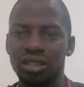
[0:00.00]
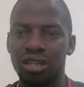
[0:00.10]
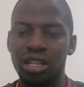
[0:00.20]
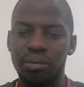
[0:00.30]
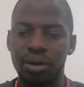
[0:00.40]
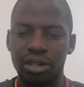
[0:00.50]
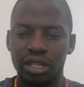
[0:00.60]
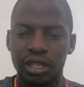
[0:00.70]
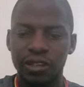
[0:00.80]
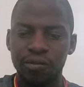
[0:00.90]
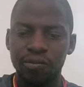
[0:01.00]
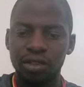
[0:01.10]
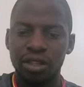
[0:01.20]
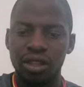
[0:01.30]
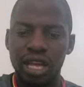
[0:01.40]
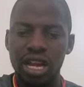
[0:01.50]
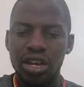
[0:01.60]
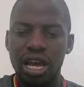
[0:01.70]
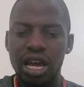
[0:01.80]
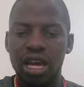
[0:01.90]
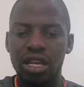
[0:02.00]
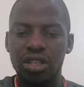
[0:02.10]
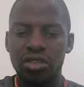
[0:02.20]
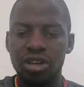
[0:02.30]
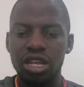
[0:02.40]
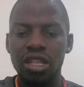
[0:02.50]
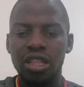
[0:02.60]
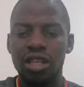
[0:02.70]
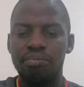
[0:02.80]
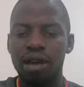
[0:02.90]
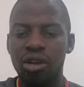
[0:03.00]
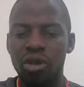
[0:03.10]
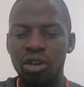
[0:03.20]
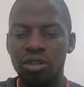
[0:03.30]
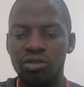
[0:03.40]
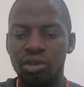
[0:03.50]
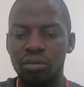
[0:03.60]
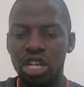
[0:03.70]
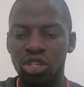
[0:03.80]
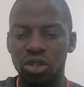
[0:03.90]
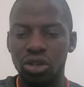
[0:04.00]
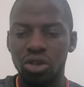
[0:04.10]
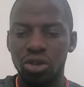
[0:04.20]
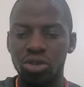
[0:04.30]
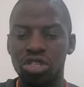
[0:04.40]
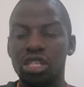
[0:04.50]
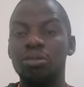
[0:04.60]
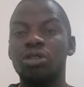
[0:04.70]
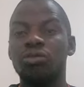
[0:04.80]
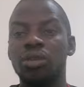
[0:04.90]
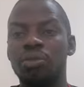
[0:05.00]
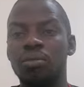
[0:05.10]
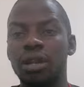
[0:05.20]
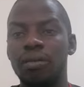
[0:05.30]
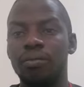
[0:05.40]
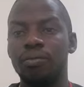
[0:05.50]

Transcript: You get the point. Then three, the background information or statement of the problem.